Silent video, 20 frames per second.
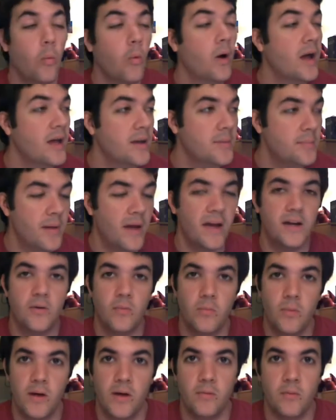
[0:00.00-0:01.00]
Way
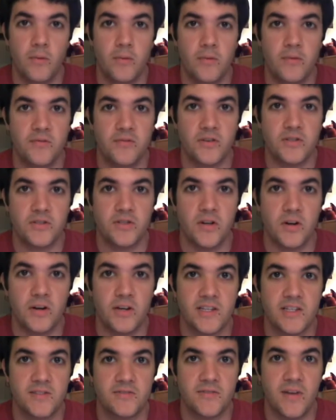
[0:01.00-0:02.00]
back when, when we first
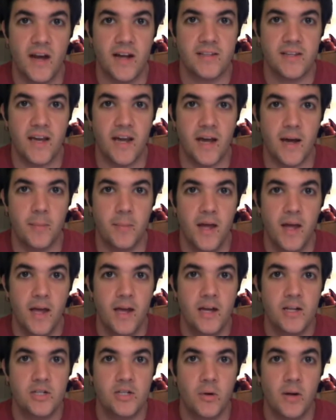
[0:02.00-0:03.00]
started this FactCAM,
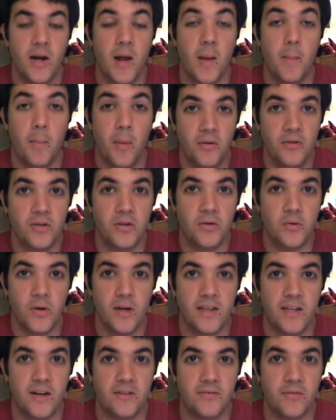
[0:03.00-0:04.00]
Joe and I both
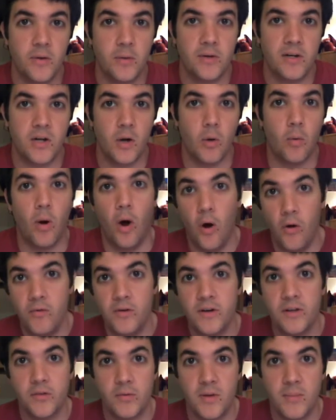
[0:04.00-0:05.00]
agreed that if we were to go
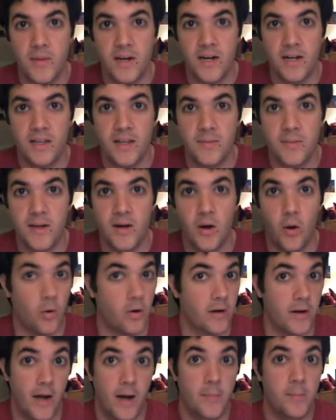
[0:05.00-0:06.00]
over the three minute limit
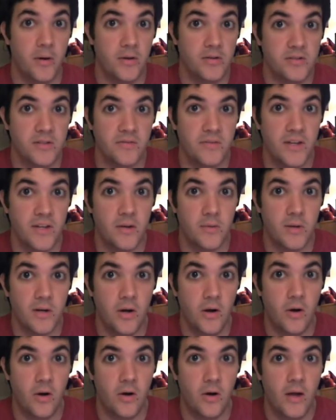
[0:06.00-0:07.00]
or not post a video at
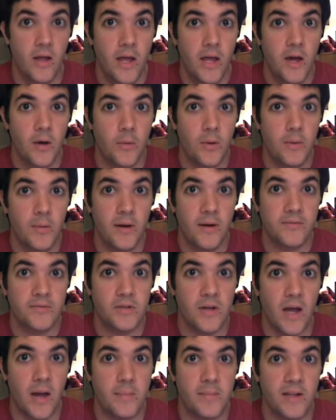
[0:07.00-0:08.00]
all, we would have
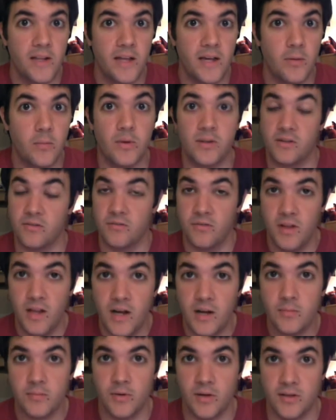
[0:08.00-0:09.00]
to emulate what the
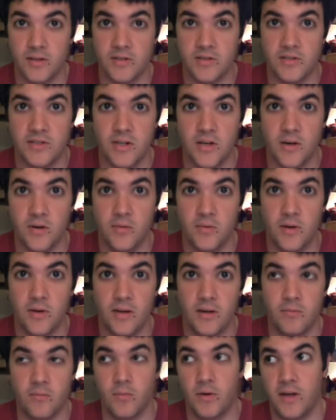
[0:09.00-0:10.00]
Vlog Brothers do,
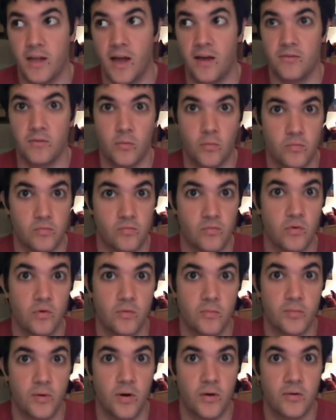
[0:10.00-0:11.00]
and when you have a
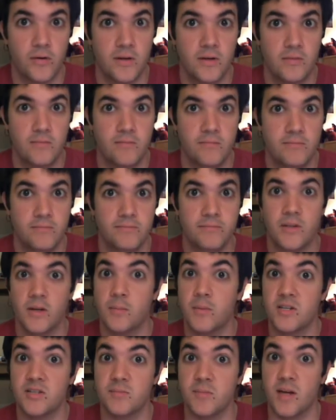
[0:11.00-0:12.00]
rule broken,
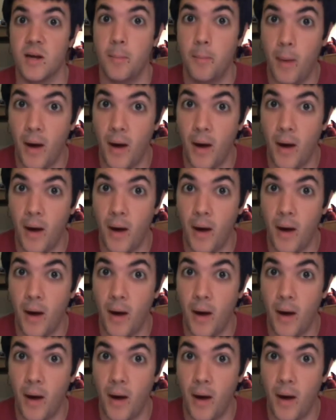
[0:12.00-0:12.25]
there must be a